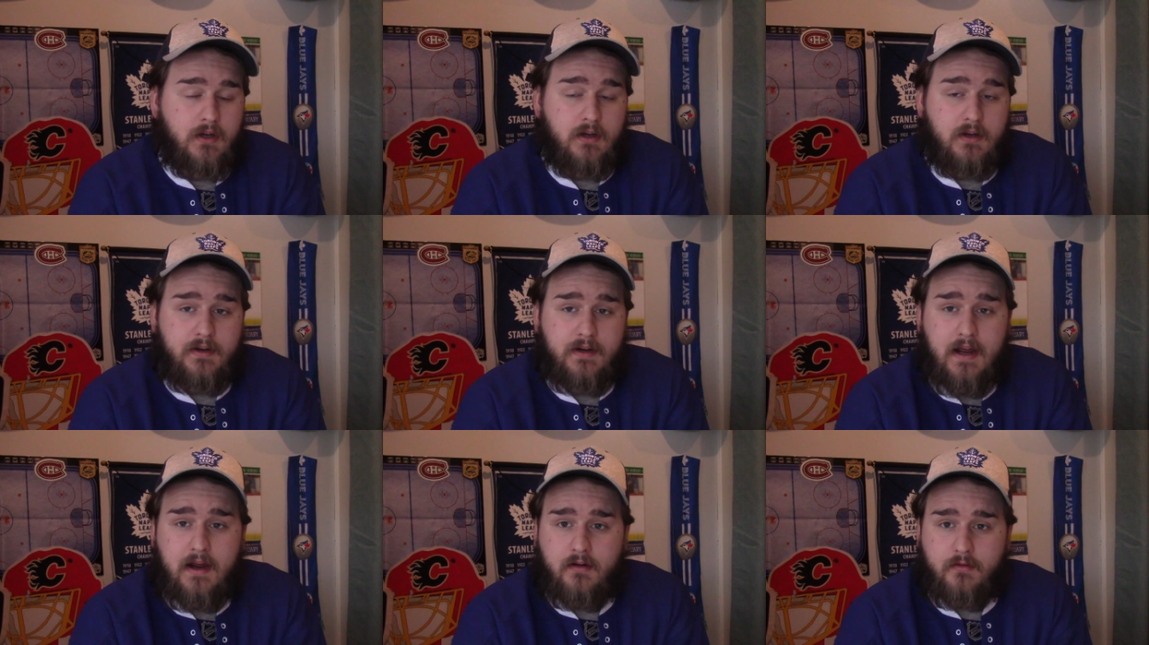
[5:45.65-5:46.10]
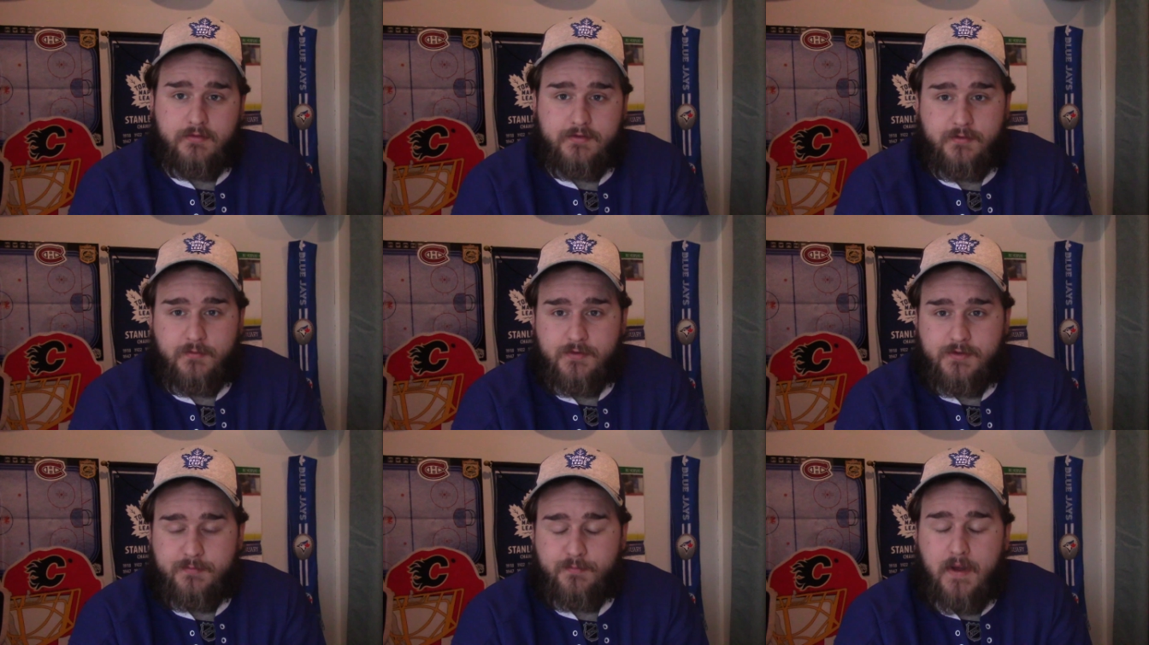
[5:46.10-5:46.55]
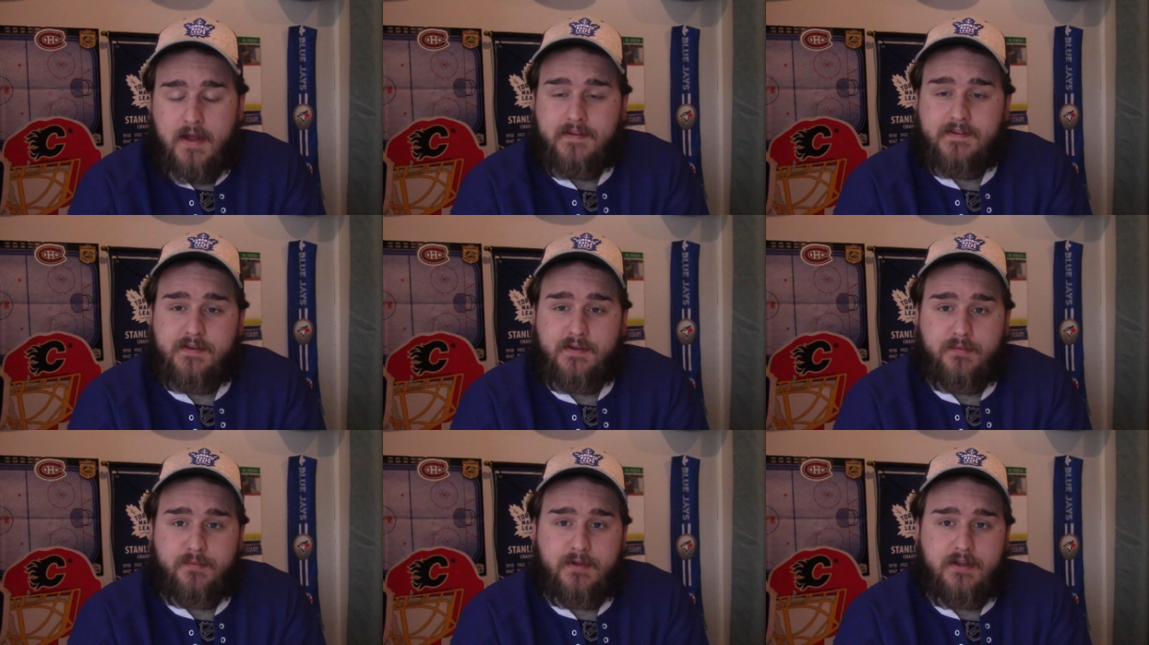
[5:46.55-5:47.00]
Now, so
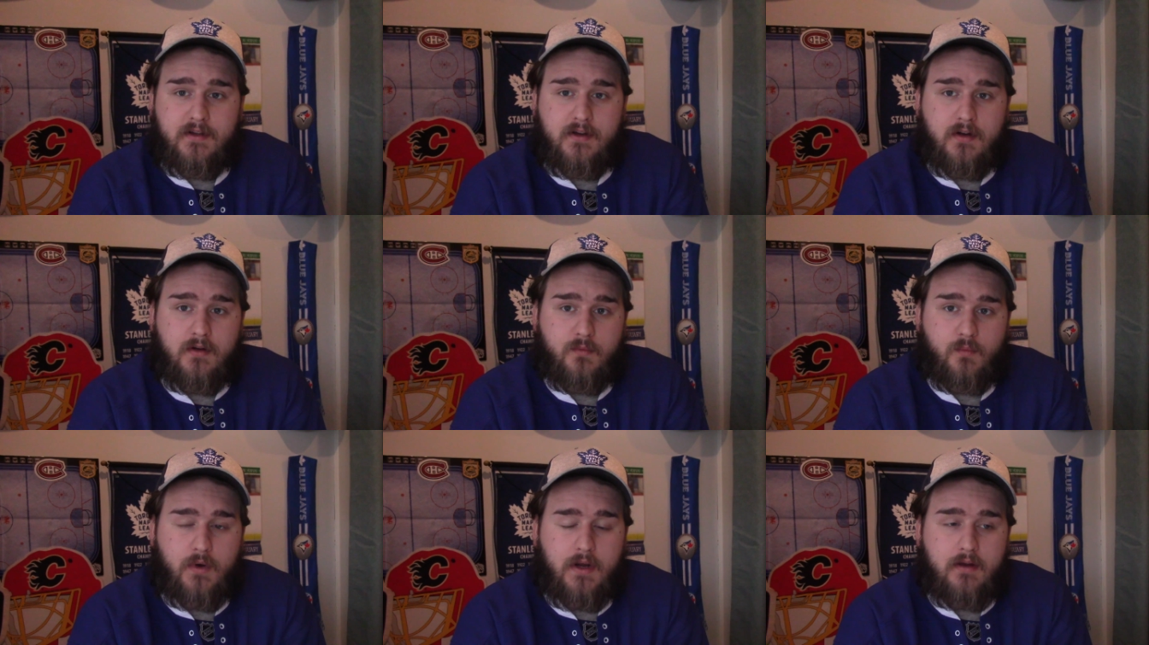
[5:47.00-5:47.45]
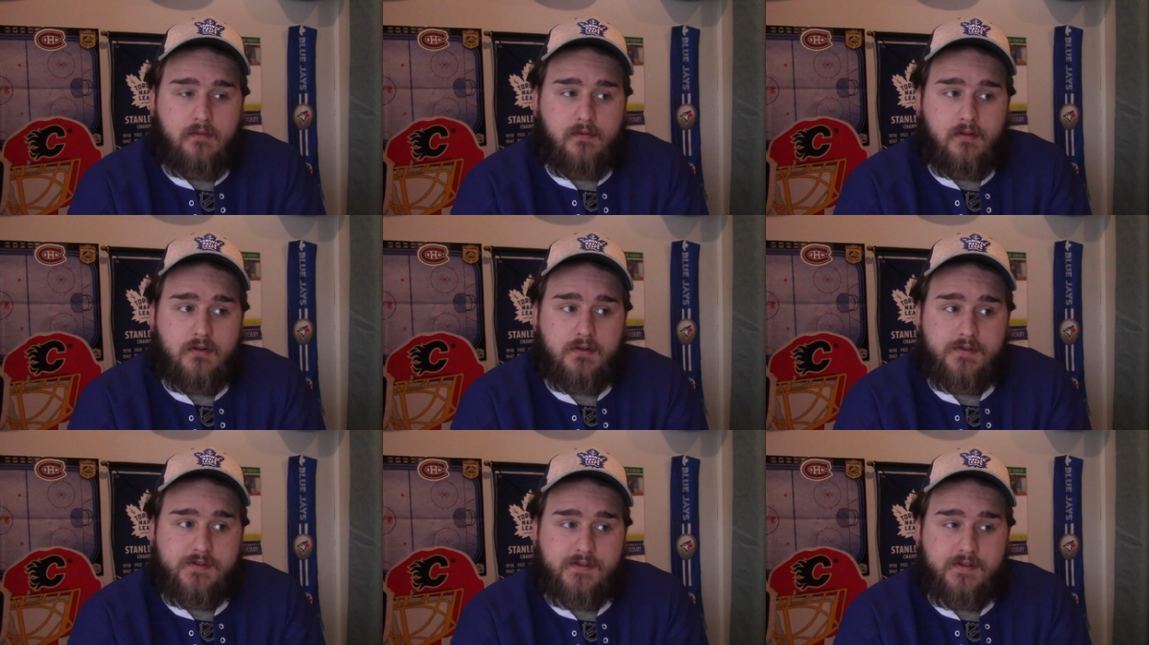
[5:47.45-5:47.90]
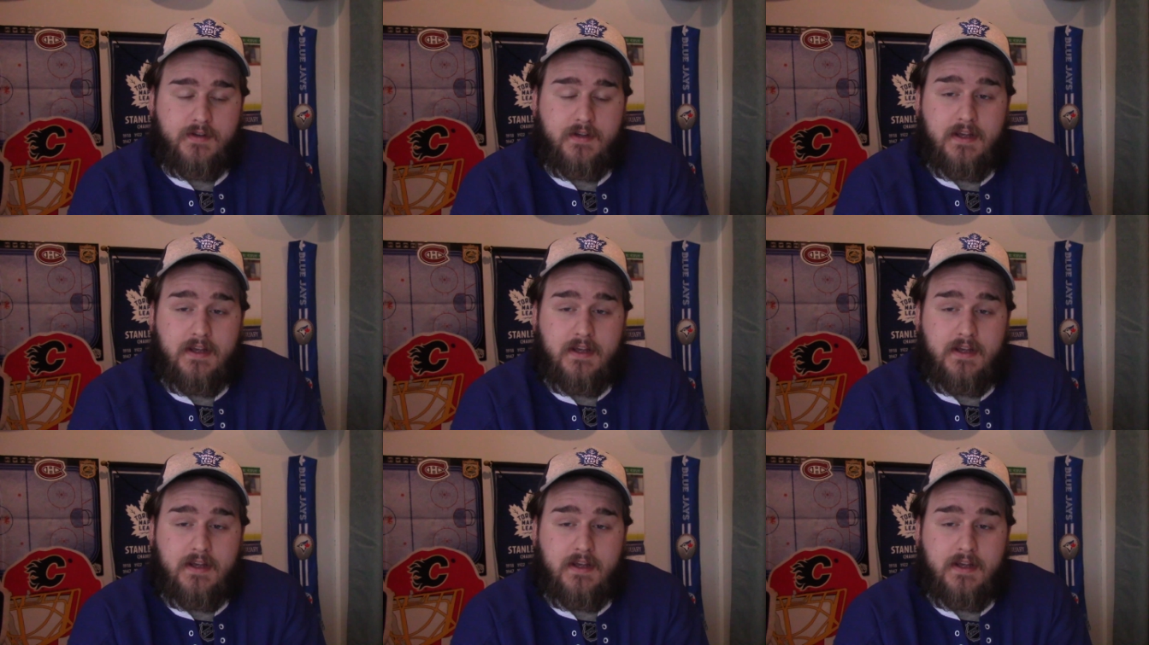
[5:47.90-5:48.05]
Spezza being on waivers,